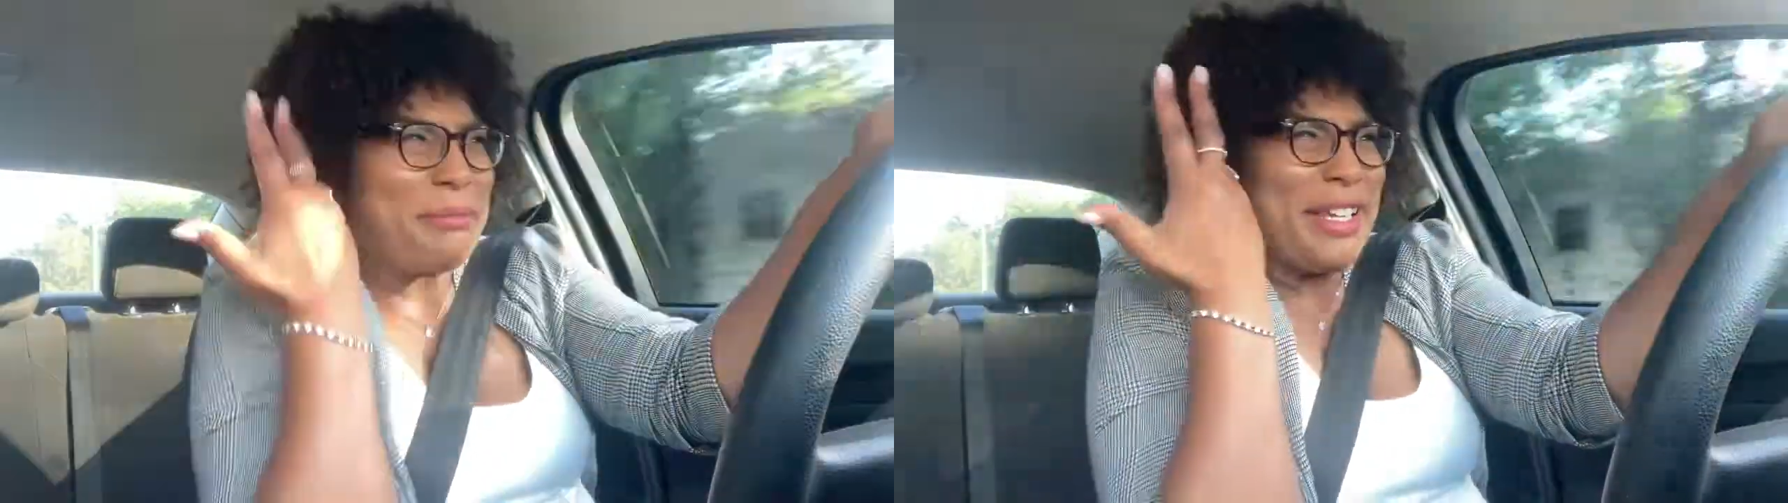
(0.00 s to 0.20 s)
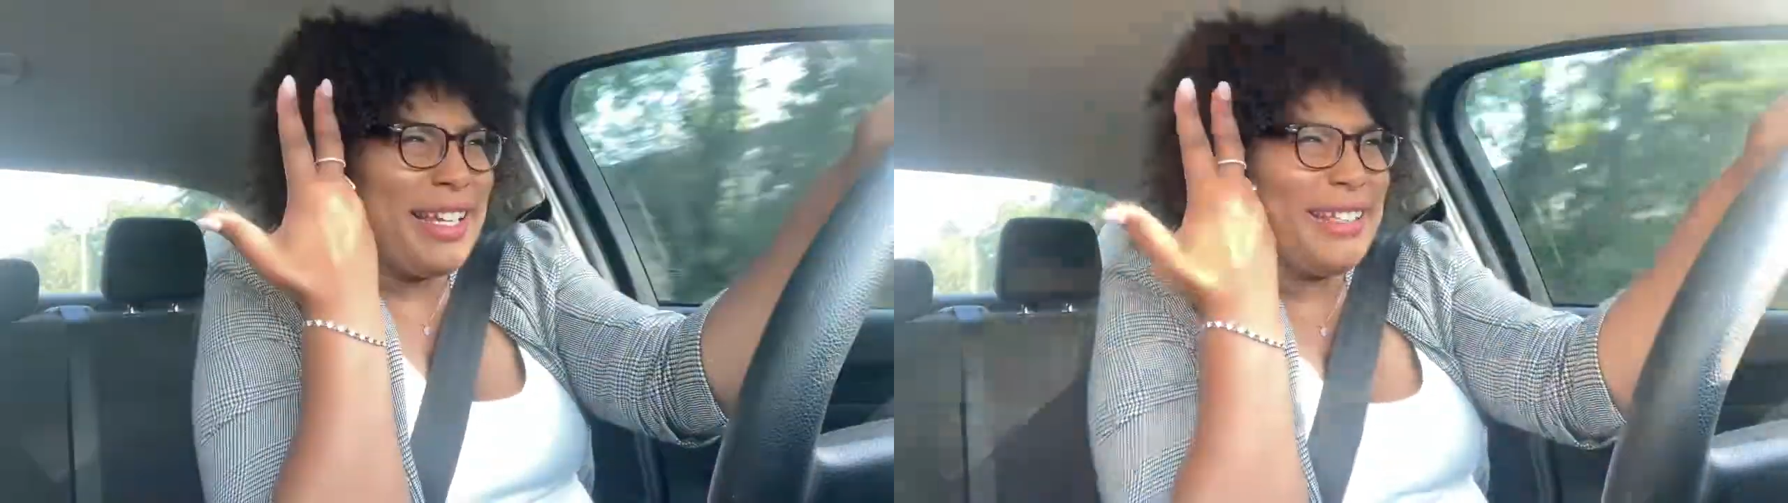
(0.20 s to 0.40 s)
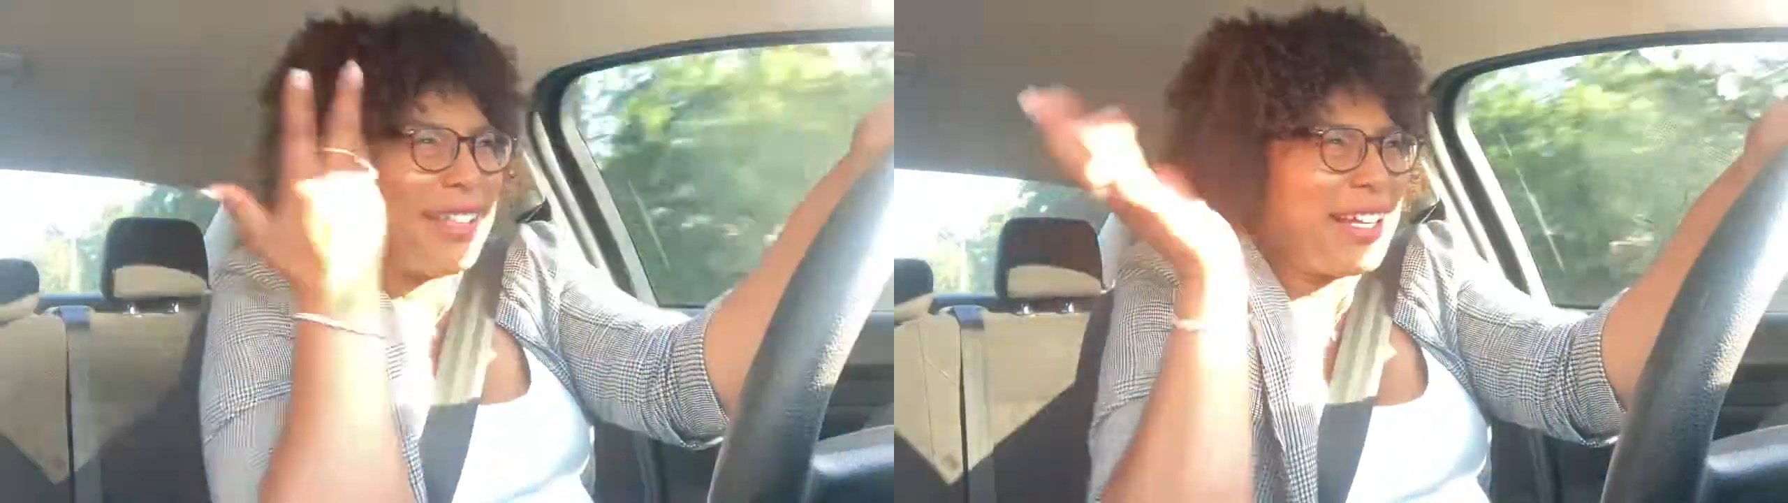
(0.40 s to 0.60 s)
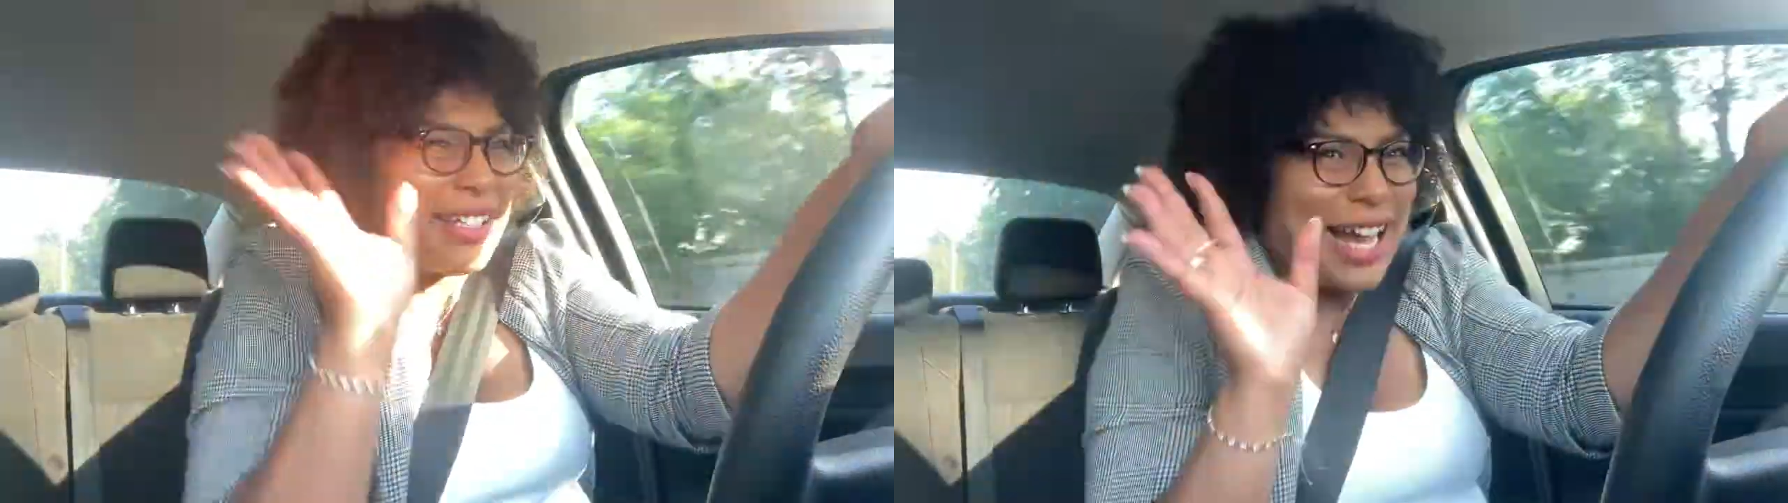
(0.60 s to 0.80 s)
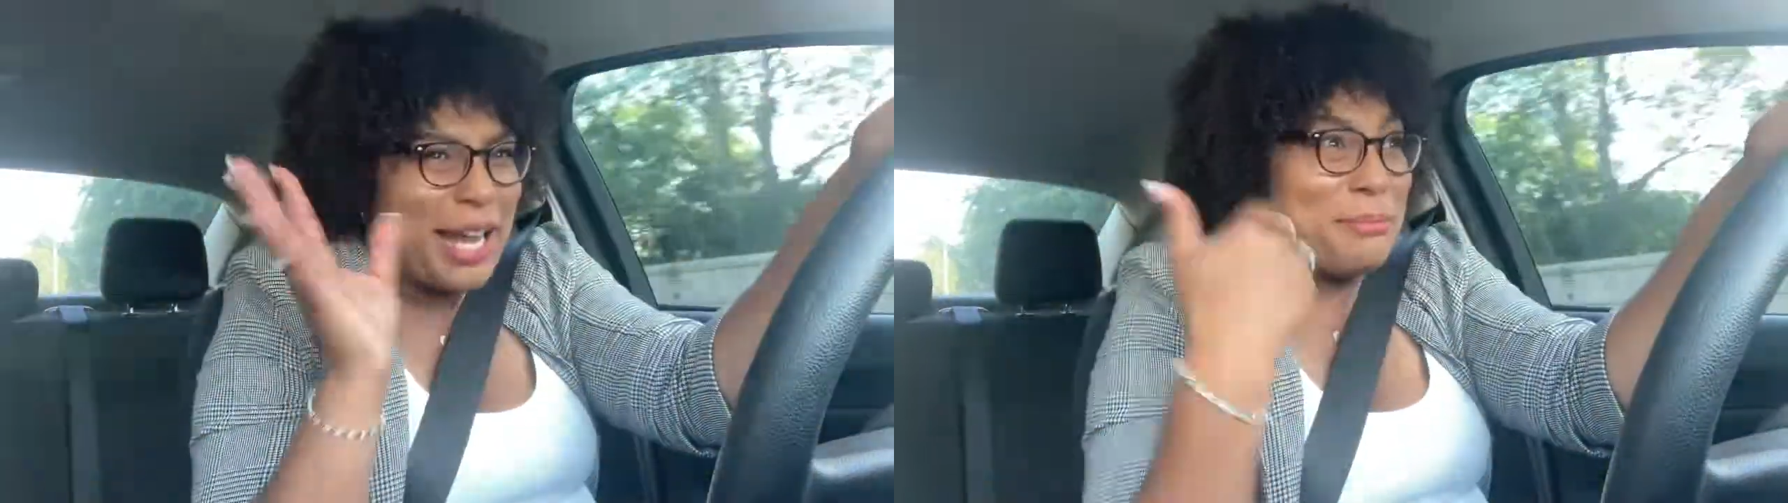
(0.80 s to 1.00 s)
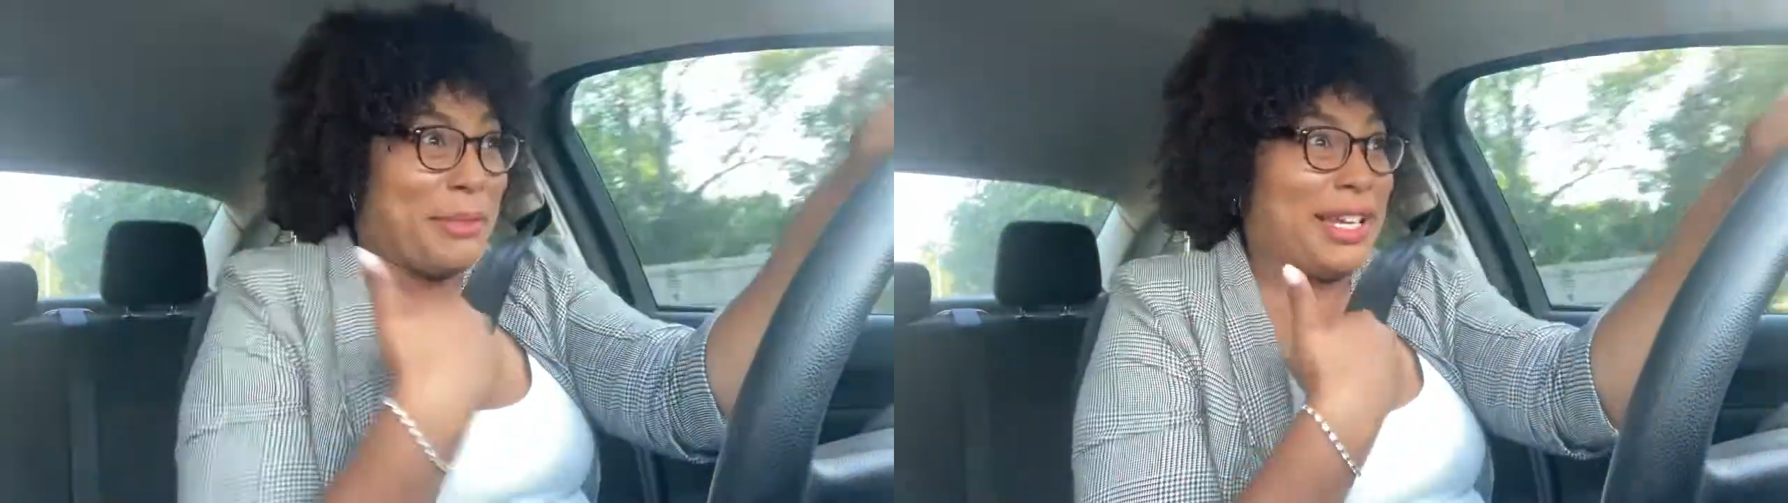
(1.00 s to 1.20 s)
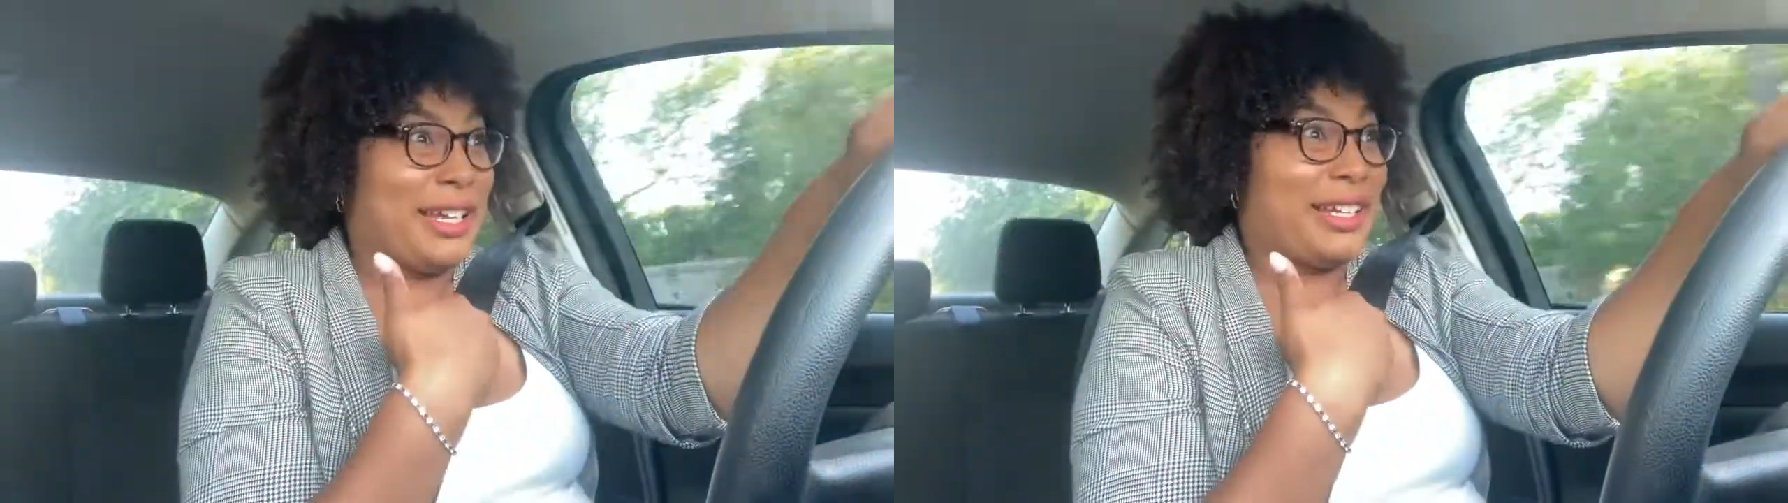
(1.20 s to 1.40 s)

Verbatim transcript: me? Like, God, me?